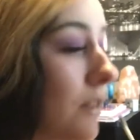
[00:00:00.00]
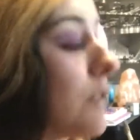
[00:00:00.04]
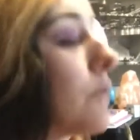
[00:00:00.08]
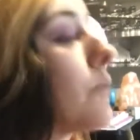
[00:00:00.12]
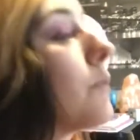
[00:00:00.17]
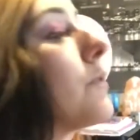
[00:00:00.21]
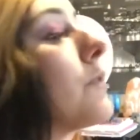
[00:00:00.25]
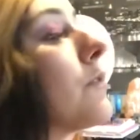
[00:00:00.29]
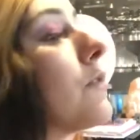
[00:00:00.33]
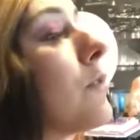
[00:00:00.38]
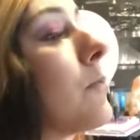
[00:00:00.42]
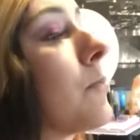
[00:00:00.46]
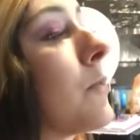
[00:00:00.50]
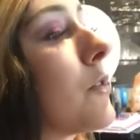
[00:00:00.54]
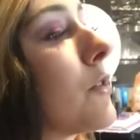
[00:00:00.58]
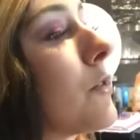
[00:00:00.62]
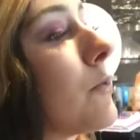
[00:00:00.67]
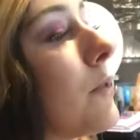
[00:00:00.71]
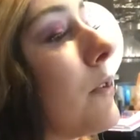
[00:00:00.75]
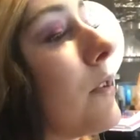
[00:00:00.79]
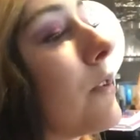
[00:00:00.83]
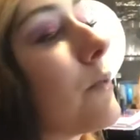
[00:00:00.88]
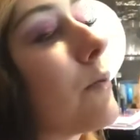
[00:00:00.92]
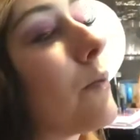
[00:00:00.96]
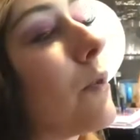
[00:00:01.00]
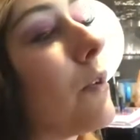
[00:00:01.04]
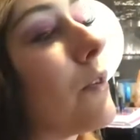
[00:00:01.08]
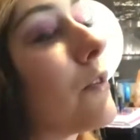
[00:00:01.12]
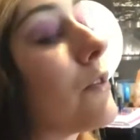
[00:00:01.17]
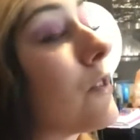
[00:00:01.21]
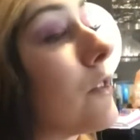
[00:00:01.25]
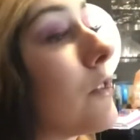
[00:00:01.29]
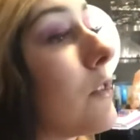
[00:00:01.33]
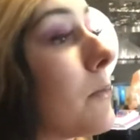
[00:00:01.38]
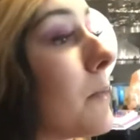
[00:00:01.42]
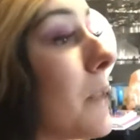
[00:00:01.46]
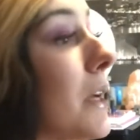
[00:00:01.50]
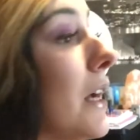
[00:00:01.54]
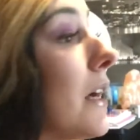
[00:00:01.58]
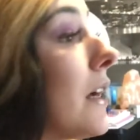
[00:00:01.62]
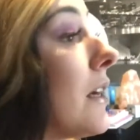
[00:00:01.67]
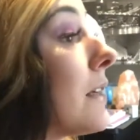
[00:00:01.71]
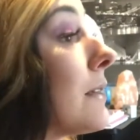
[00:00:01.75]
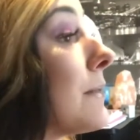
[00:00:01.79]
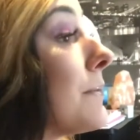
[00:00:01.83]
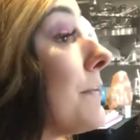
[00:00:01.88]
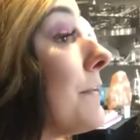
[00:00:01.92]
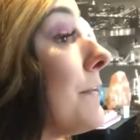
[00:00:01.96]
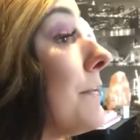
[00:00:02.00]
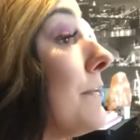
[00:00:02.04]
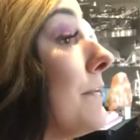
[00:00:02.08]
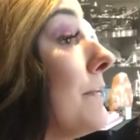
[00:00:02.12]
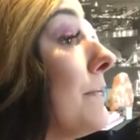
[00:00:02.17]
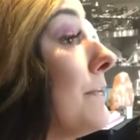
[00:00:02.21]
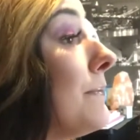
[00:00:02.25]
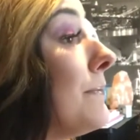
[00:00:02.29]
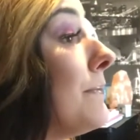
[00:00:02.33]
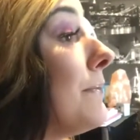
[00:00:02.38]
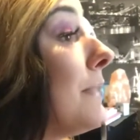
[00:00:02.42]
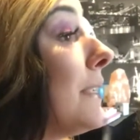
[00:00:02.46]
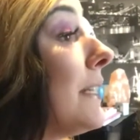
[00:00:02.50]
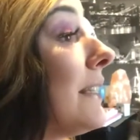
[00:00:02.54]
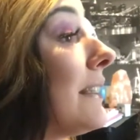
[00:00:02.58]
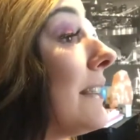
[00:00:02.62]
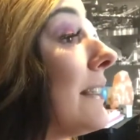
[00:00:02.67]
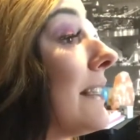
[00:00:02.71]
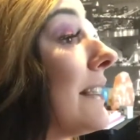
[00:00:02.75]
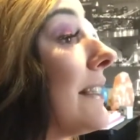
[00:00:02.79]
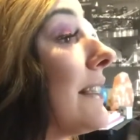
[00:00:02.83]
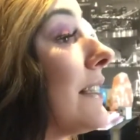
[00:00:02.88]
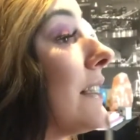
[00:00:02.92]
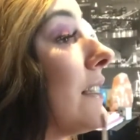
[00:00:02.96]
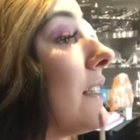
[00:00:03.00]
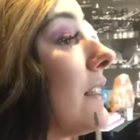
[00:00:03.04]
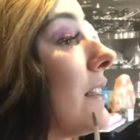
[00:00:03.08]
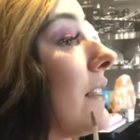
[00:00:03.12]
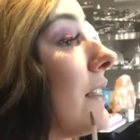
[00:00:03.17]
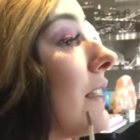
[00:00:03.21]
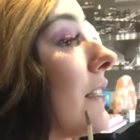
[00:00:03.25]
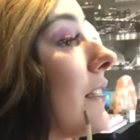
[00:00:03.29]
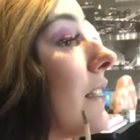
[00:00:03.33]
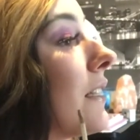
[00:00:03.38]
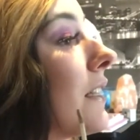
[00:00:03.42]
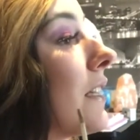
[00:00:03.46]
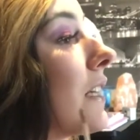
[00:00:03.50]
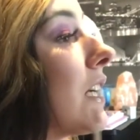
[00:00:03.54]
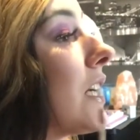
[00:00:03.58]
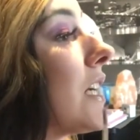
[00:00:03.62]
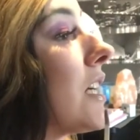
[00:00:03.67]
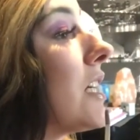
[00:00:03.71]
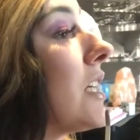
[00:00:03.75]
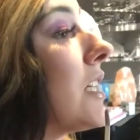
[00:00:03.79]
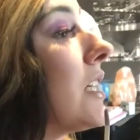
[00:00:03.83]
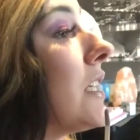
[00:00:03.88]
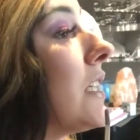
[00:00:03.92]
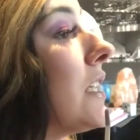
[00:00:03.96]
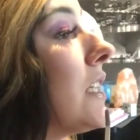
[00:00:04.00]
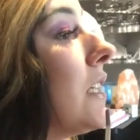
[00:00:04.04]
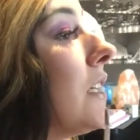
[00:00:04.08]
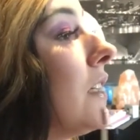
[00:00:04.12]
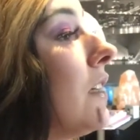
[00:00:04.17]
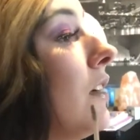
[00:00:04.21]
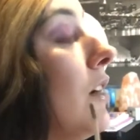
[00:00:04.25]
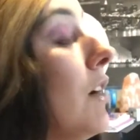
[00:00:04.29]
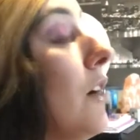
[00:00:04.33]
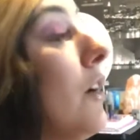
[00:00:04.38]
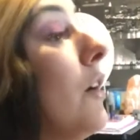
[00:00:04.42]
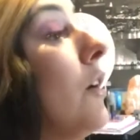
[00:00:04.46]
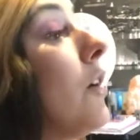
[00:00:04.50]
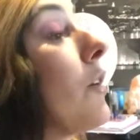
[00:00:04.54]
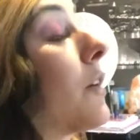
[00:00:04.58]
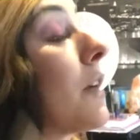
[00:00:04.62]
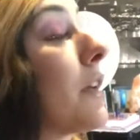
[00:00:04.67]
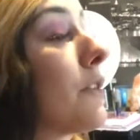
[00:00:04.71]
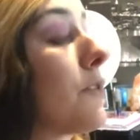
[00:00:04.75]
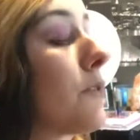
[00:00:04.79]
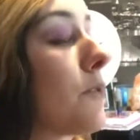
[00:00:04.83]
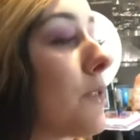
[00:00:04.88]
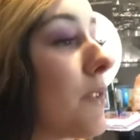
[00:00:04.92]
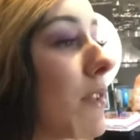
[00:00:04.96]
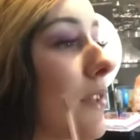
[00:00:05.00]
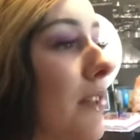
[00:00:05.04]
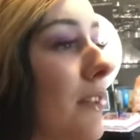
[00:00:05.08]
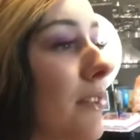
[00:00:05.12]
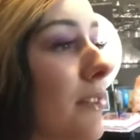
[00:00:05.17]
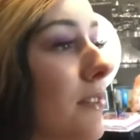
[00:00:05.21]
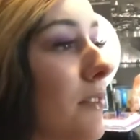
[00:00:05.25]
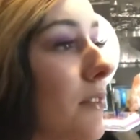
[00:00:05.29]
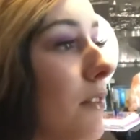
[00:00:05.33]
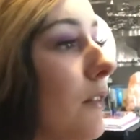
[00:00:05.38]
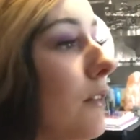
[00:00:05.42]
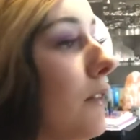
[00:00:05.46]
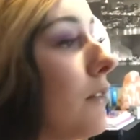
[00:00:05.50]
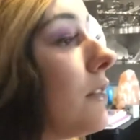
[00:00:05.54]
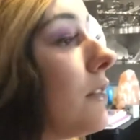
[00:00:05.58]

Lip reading: so much fun swatched on hand, but it like okay, so there's like still